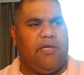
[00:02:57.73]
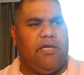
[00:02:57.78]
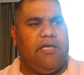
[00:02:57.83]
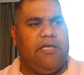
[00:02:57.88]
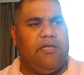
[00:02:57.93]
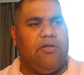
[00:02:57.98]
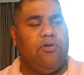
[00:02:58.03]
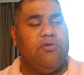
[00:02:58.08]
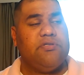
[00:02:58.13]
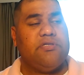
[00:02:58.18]
He
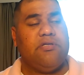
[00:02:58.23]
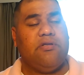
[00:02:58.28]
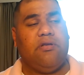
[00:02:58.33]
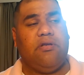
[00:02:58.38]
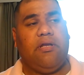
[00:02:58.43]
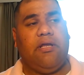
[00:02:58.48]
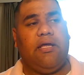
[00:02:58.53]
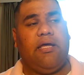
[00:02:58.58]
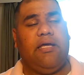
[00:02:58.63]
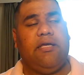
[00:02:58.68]
knows
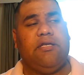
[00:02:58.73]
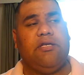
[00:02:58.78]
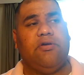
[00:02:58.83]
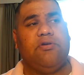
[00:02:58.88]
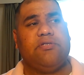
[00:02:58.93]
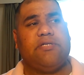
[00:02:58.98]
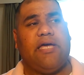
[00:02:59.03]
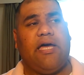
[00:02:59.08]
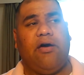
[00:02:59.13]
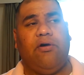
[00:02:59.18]

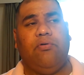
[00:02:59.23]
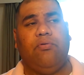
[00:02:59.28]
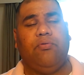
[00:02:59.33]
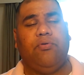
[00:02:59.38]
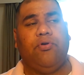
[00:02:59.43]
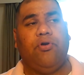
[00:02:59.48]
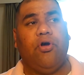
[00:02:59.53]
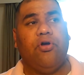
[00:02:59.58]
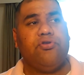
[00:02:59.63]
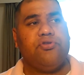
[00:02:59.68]
how
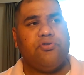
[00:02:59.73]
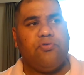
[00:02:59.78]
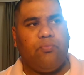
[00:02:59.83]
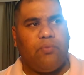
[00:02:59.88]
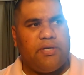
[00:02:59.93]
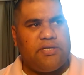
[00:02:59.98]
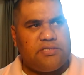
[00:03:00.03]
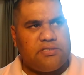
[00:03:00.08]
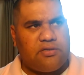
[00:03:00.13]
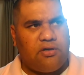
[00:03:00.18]
not to
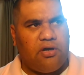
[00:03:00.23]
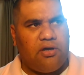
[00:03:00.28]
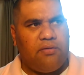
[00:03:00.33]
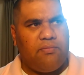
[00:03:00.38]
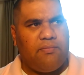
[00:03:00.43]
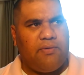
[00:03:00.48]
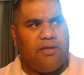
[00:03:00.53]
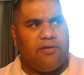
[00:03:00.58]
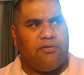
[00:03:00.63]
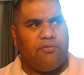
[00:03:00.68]
waste
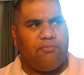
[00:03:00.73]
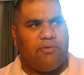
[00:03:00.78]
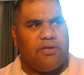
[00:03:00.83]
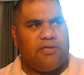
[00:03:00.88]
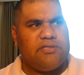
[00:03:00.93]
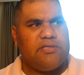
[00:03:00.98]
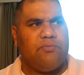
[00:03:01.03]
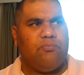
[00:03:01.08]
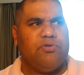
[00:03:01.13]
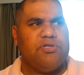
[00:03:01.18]
time at the
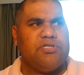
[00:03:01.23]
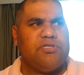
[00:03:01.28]
rucks, and